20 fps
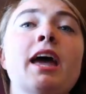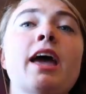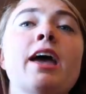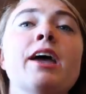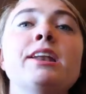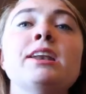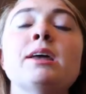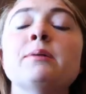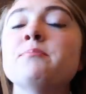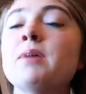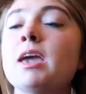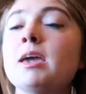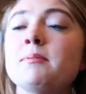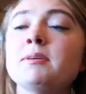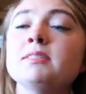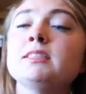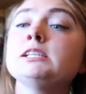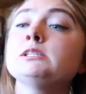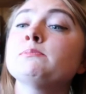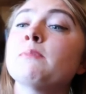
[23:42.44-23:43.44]
And
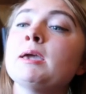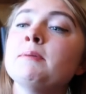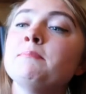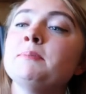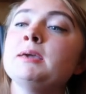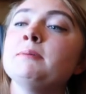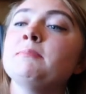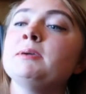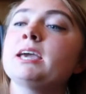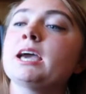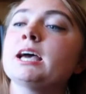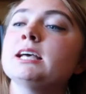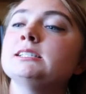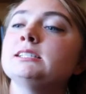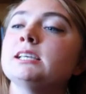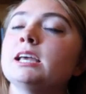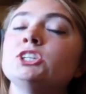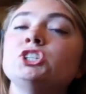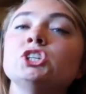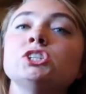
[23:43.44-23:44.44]
maybe this might be
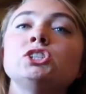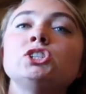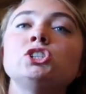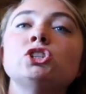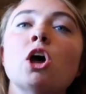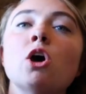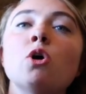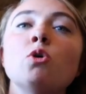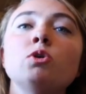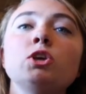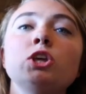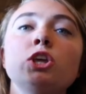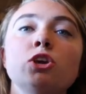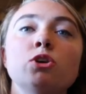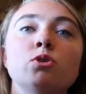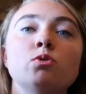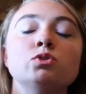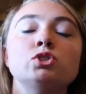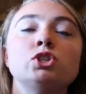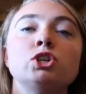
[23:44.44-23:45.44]
because it's just so
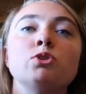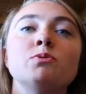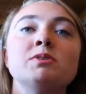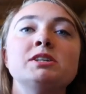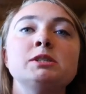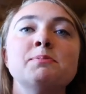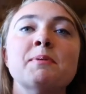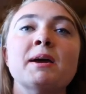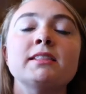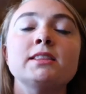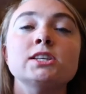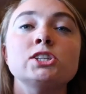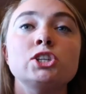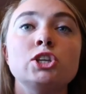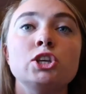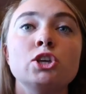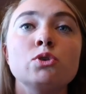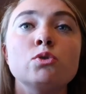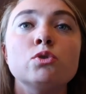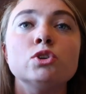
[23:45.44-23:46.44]
huge. You expect this
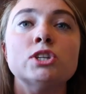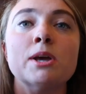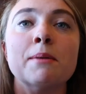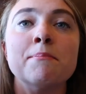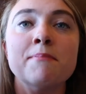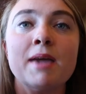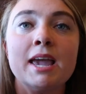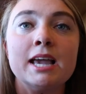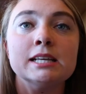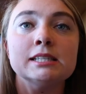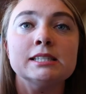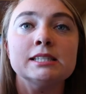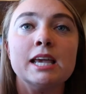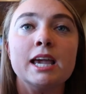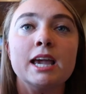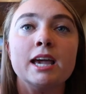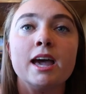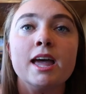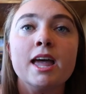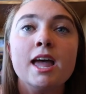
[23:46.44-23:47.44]
huge,
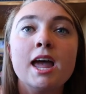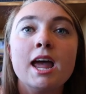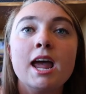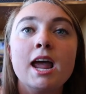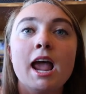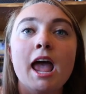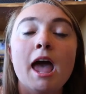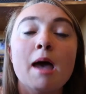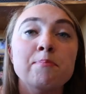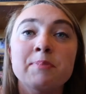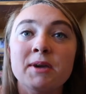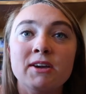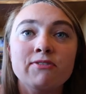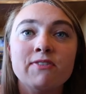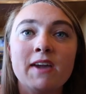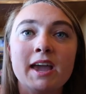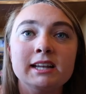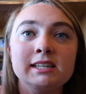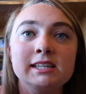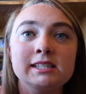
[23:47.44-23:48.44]
amazing, epic
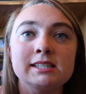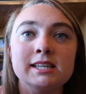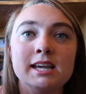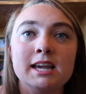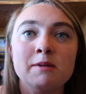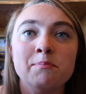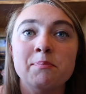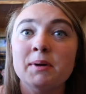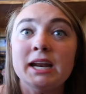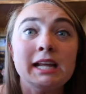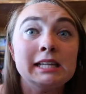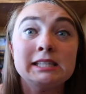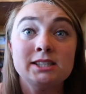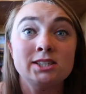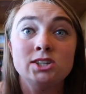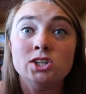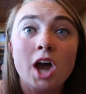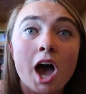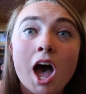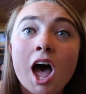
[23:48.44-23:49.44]
fantasy, but it's
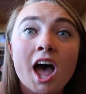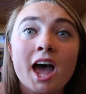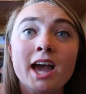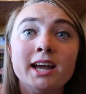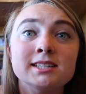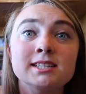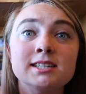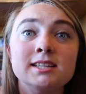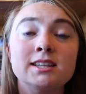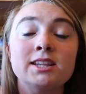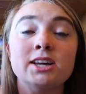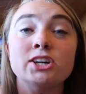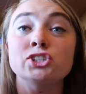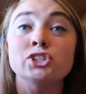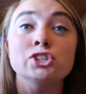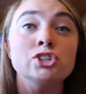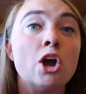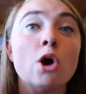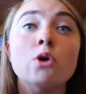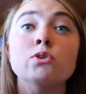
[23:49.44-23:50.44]
not.
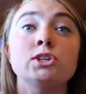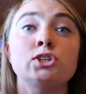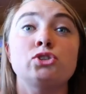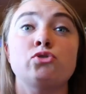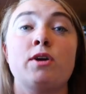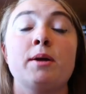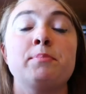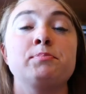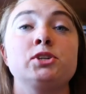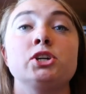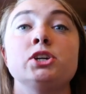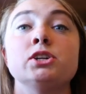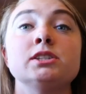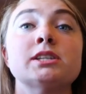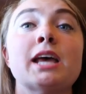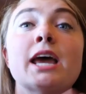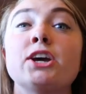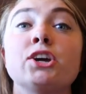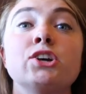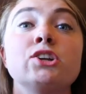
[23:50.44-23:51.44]
There's no descriptors.
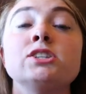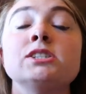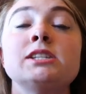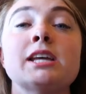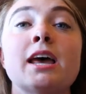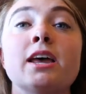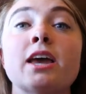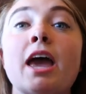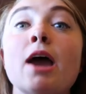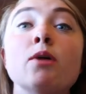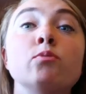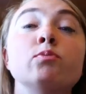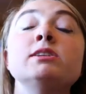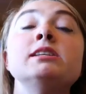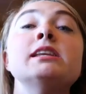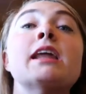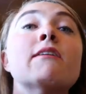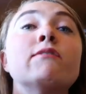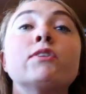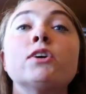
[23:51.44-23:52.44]
I couldn't tell. I would
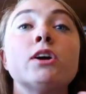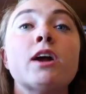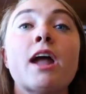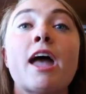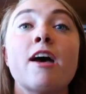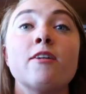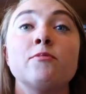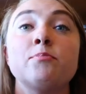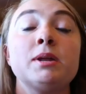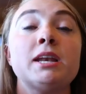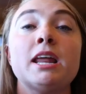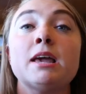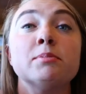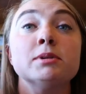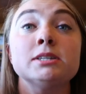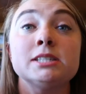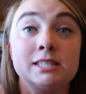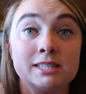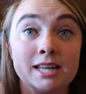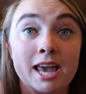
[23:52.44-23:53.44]
never have been
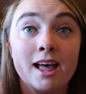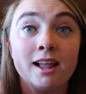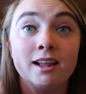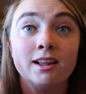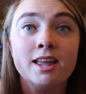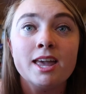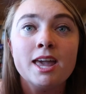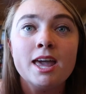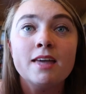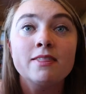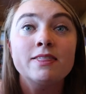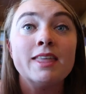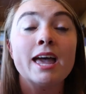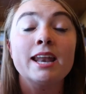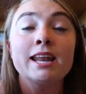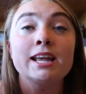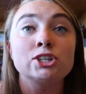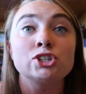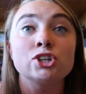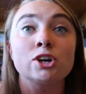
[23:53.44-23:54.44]
able to tell
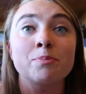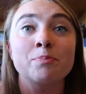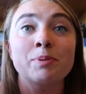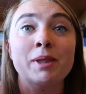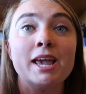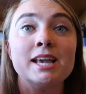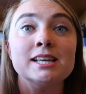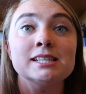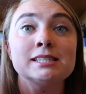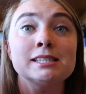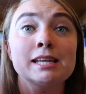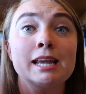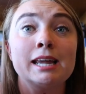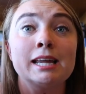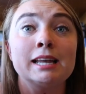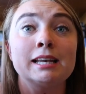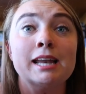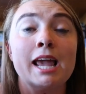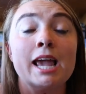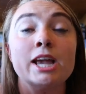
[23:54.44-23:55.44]
that it took place
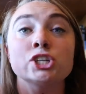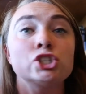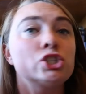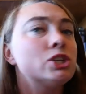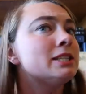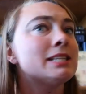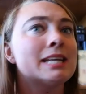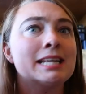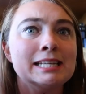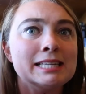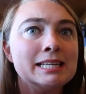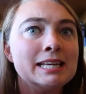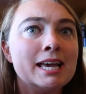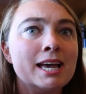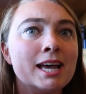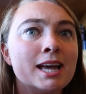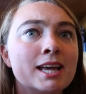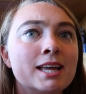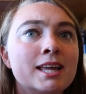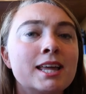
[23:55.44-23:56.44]
in ancient
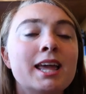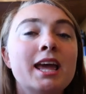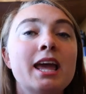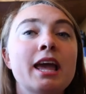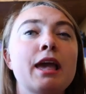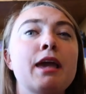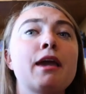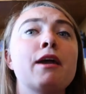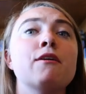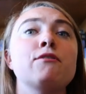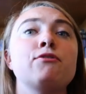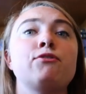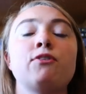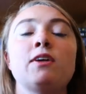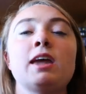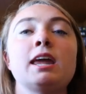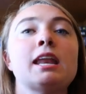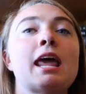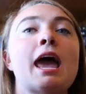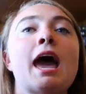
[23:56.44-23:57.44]
India if
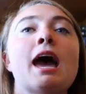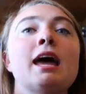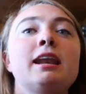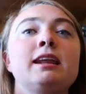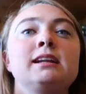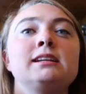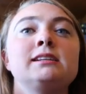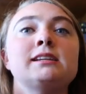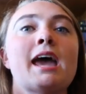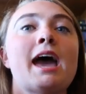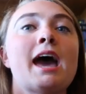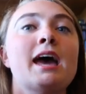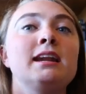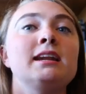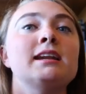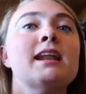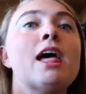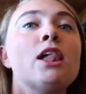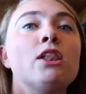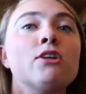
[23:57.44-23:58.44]
it hadn't had
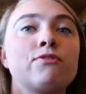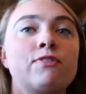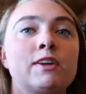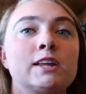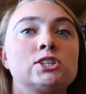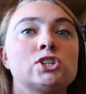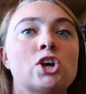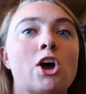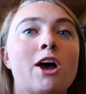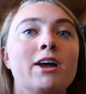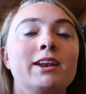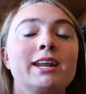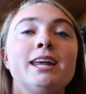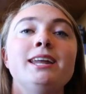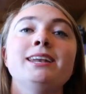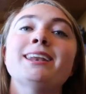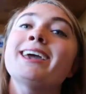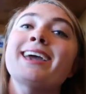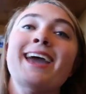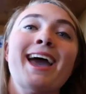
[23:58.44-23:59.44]
an elephant on it
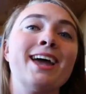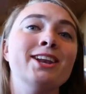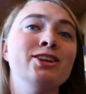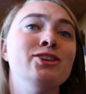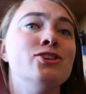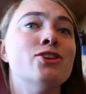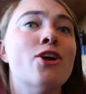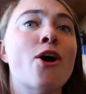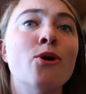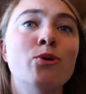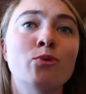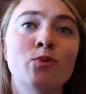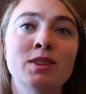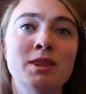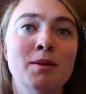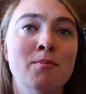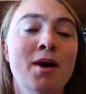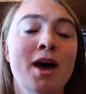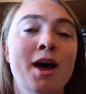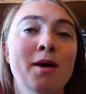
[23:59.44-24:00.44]
and I hadn't known what
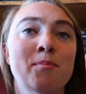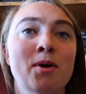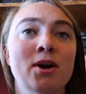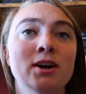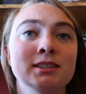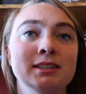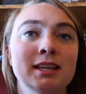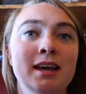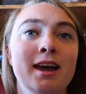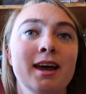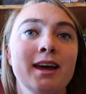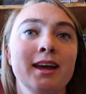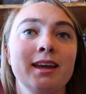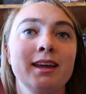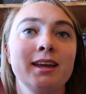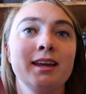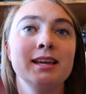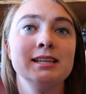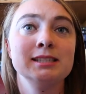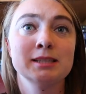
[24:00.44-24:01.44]
the Mahabharata
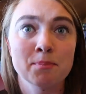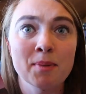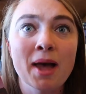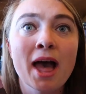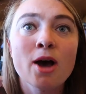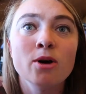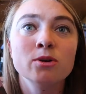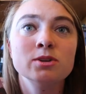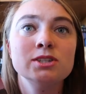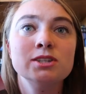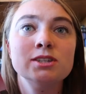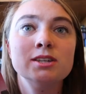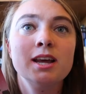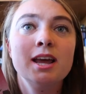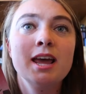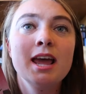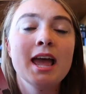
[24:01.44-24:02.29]
is about.